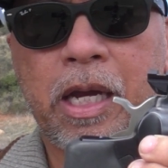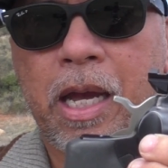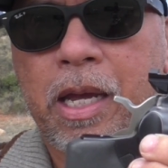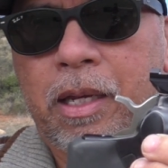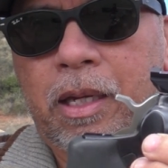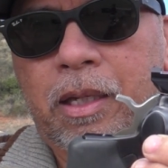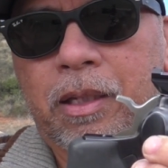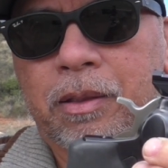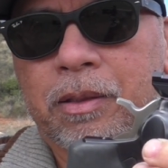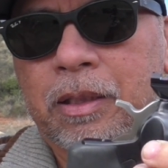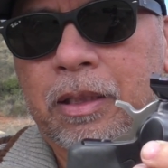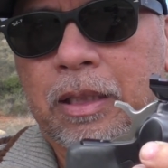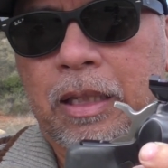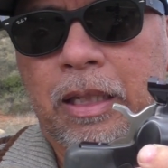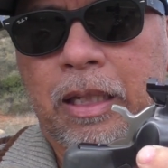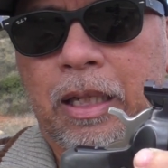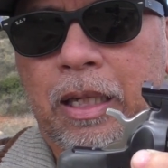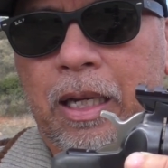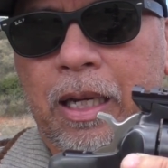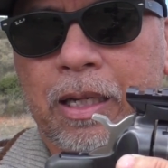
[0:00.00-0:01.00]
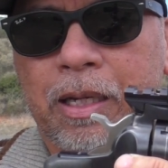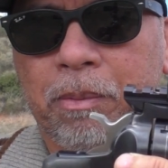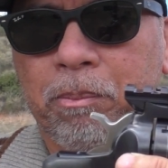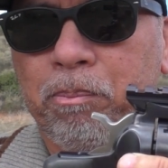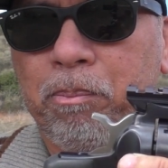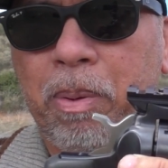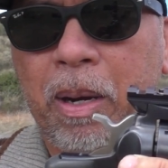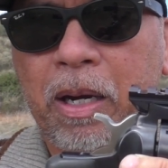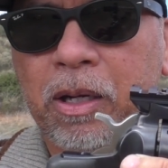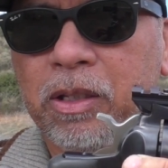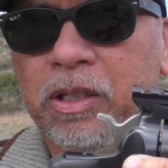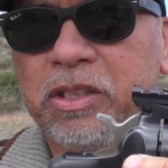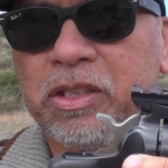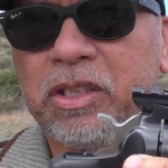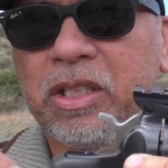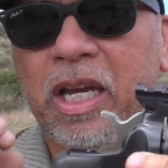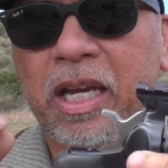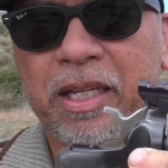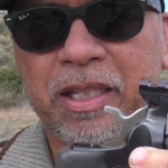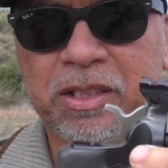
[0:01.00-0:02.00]
I can barely
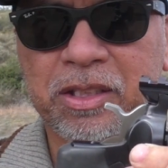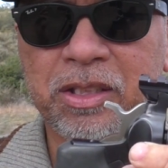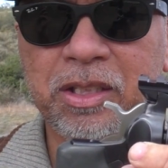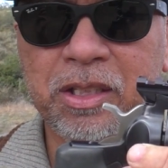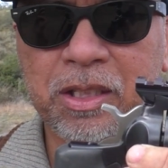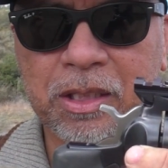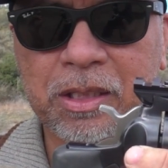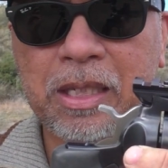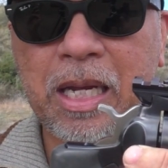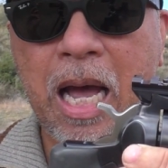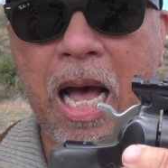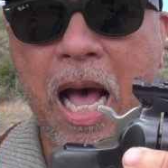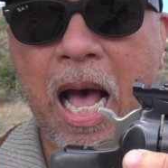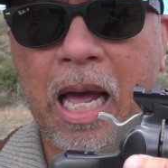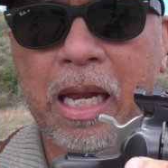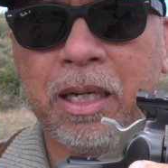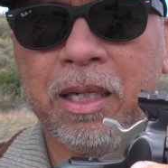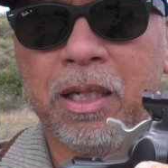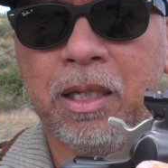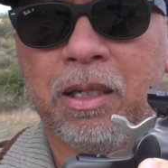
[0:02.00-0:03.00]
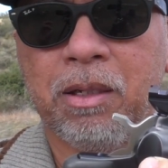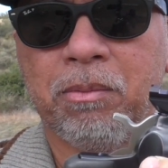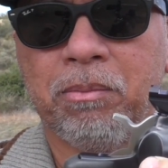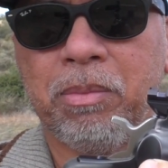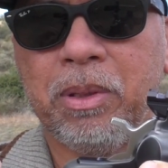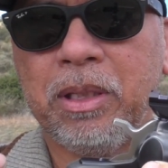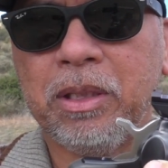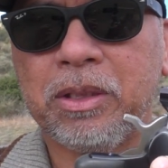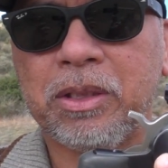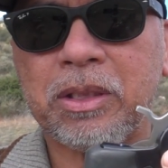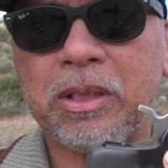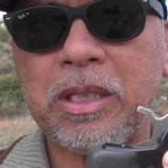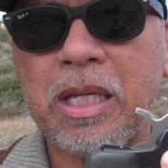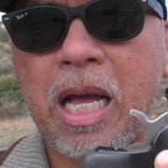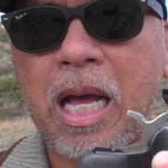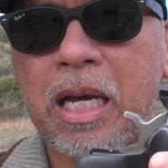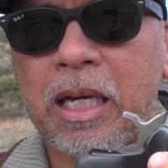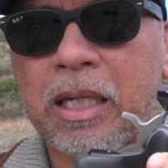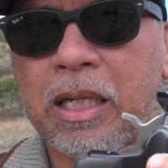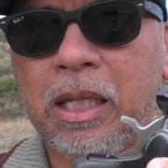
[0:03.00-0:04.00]
see. I can see the dot, but it's
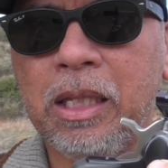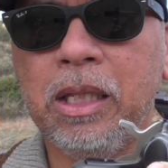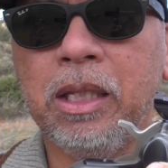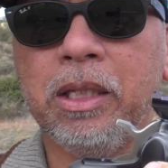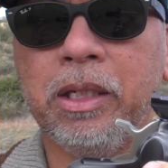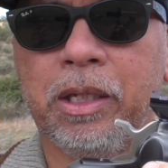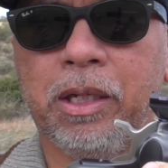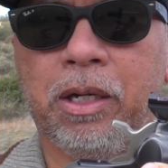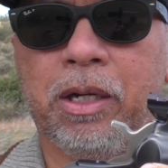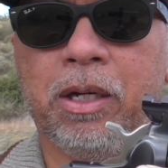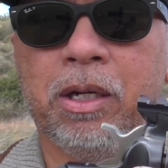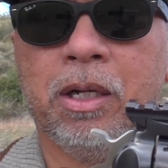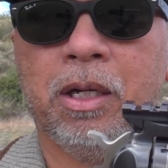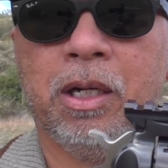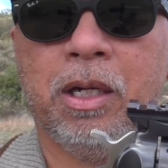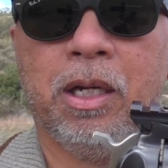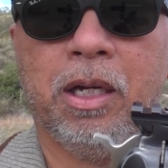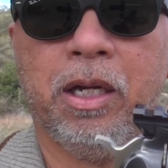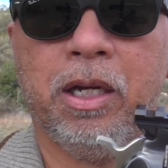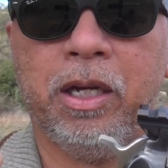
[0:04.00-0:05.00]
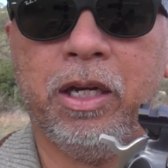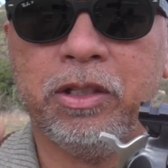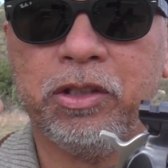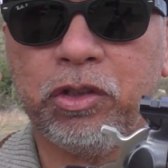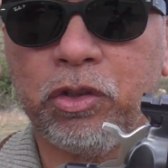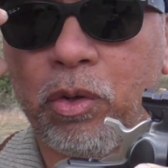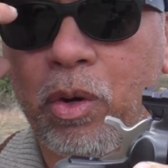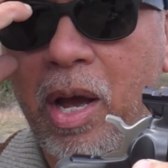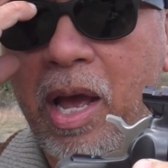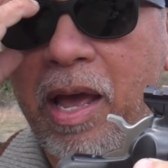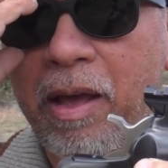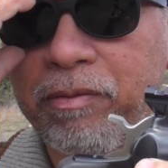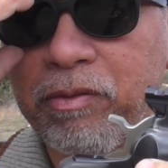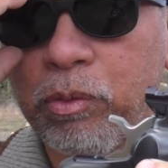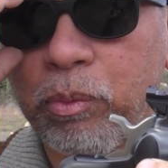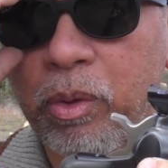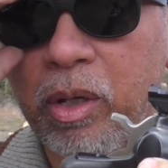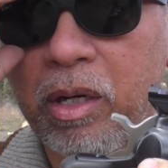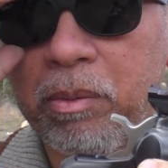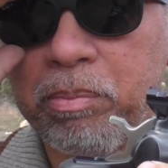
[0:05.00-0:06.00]
not clear. So I have
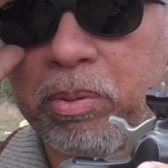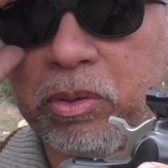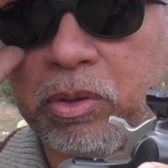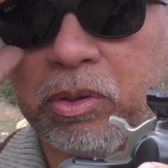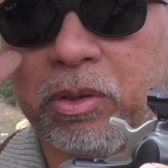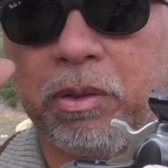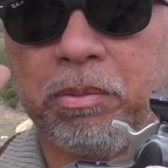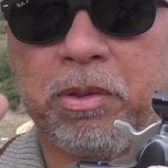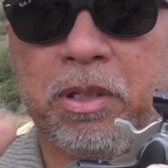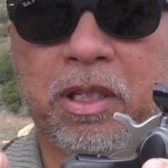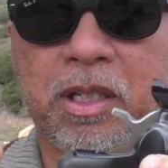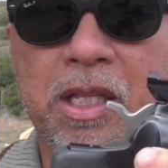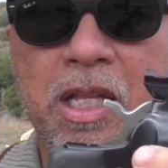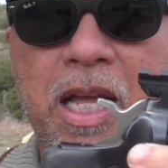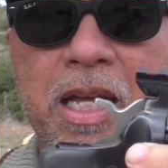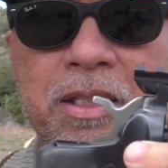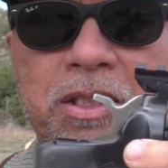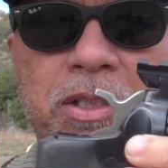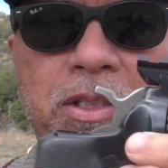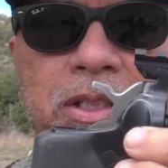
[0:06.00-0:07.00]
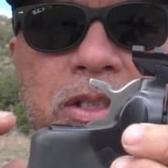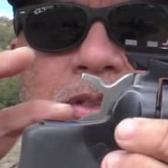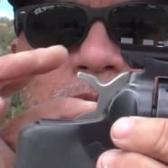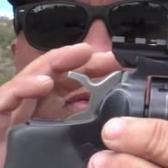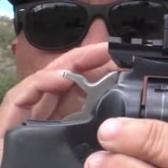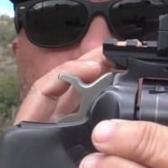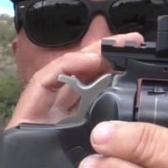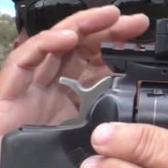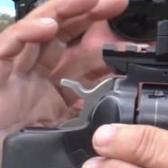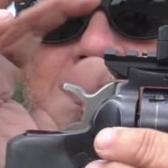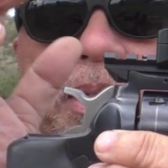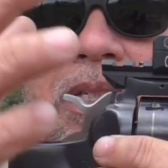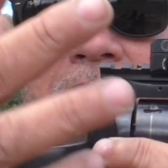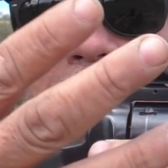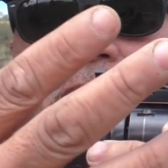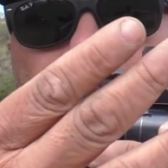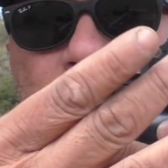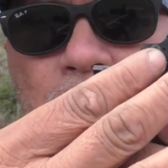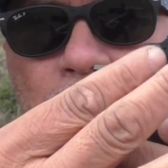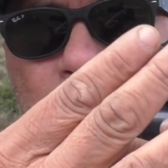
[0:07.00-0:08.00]
to wear prescription glasses for
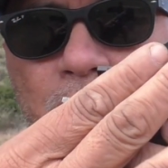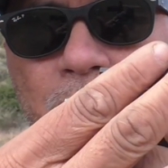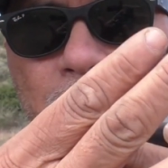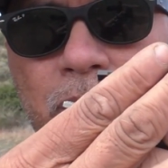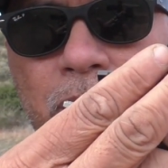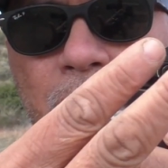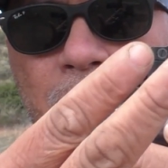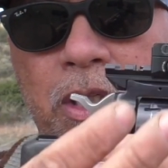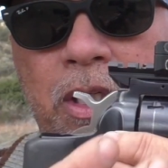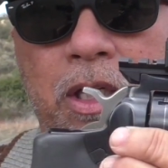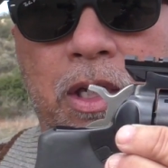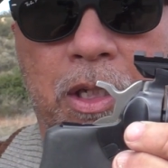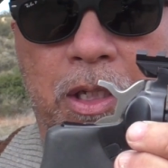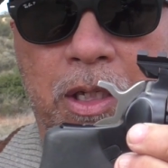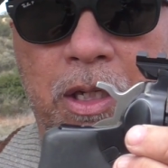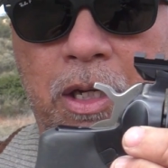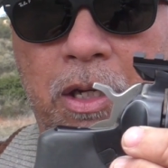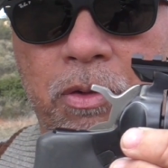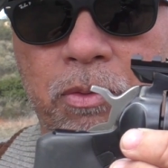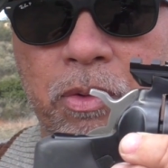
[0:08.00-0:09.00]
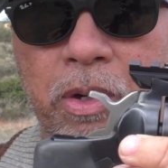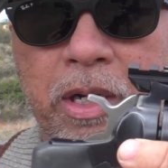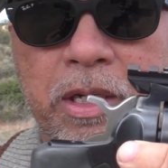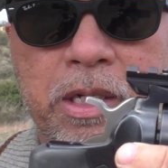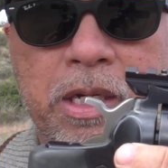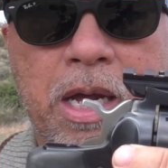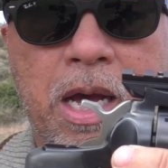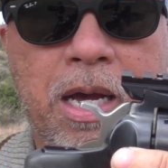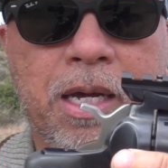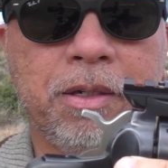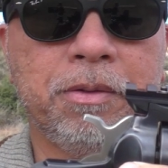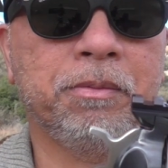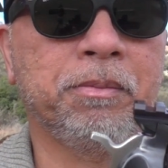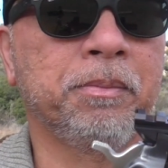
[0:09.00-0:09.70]
me to shoot a red dot.